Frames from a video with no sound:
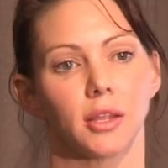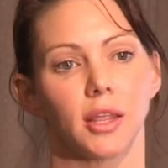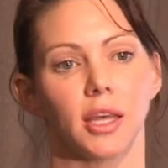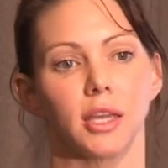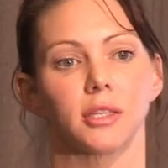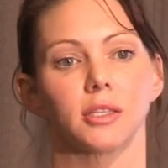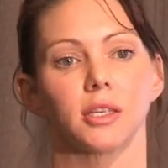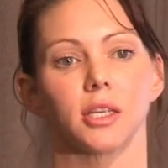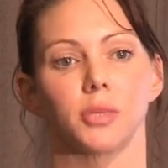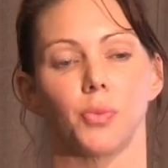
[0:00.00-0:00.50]

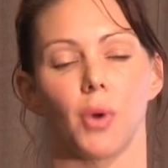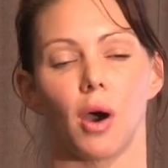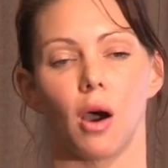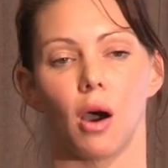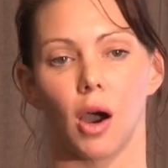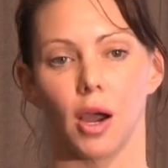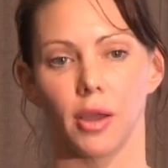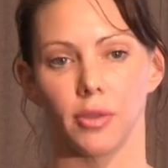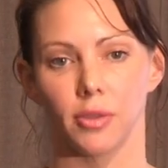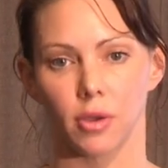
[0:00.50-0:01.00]
that sits
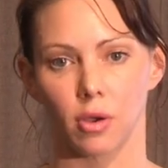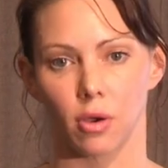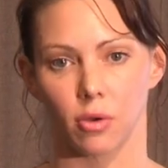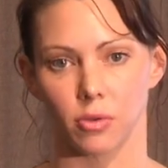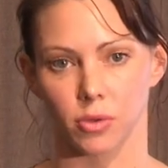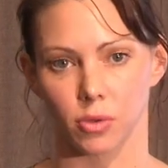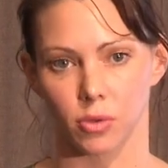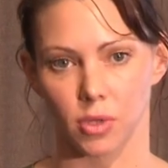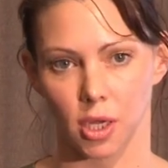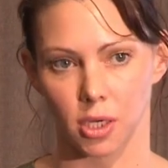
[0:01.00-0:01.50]
behind the
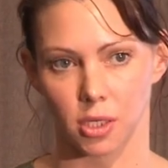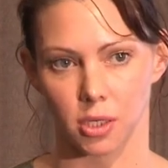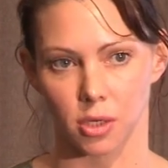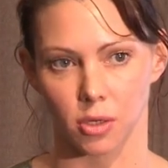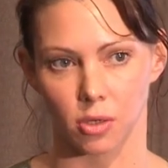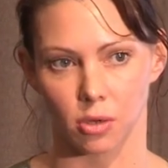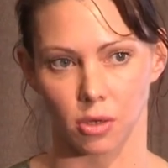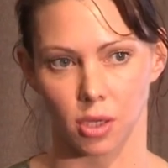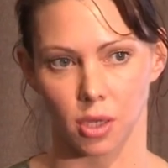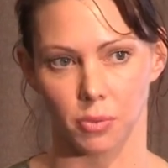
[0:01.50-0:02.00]
consultation
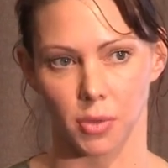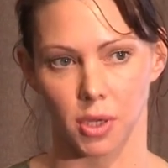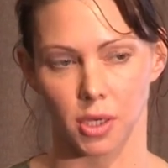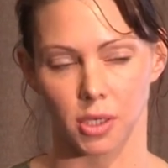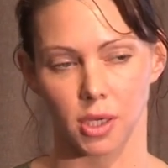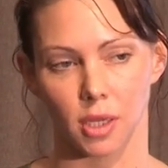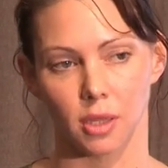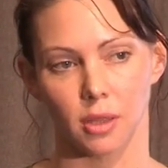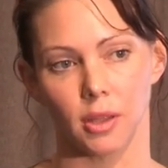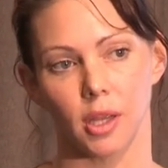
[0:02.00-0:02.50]

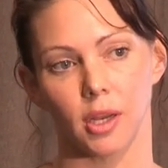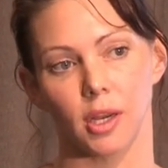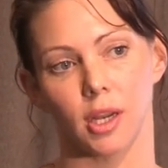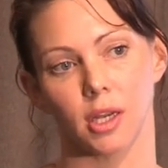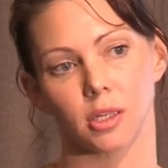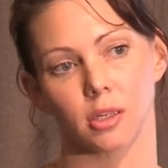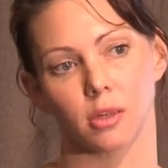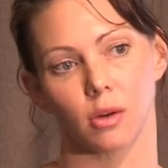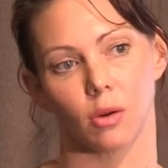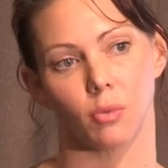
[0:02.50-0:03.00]
document in the
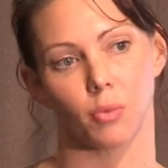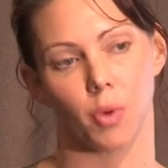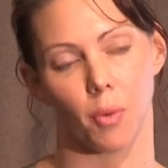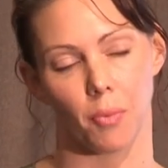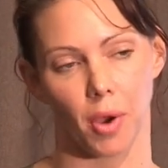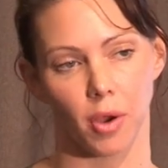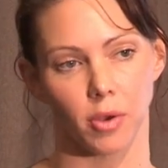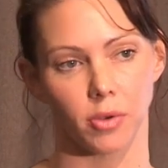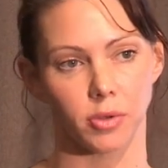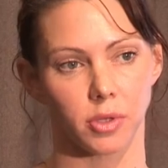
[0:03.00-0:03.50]
national
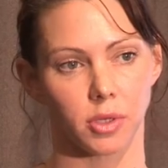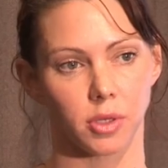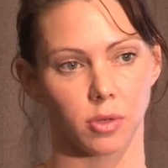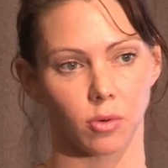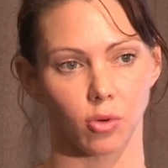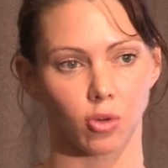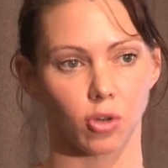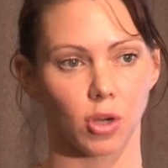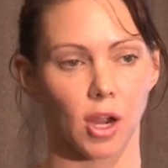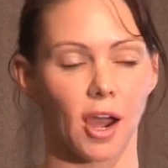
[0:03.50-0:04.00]
proposed
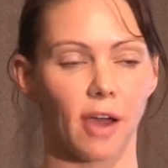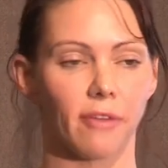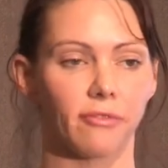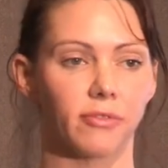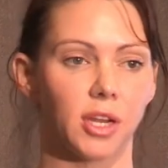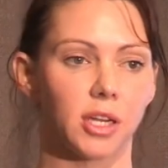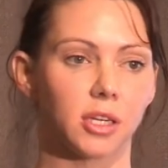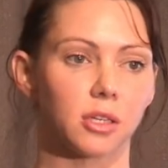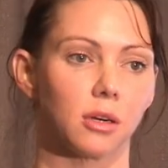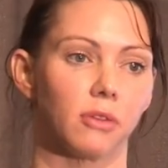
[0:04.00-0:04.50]
or draft
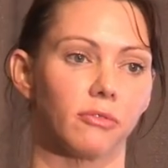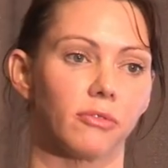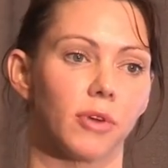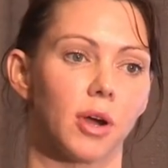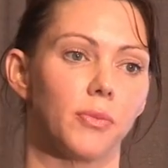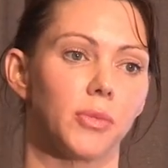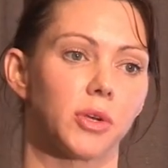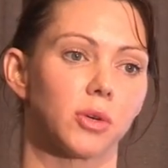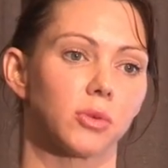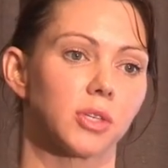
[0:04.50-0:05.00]
National
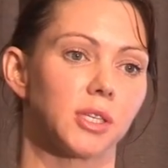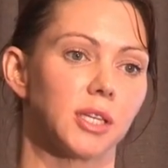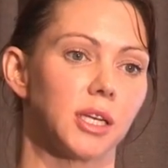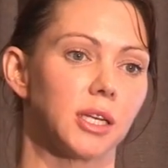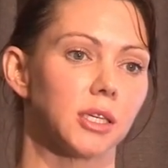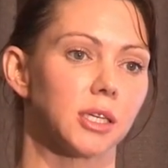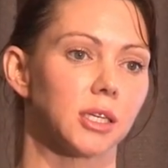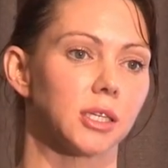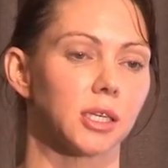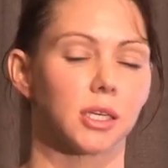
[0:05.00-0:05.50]
Environmental
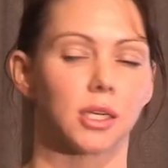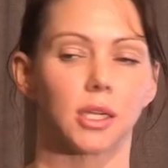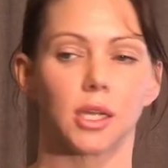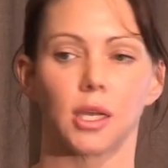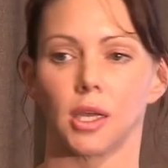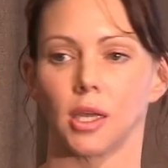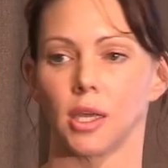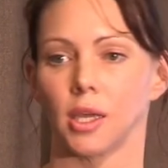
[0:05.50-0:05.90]
Standard and,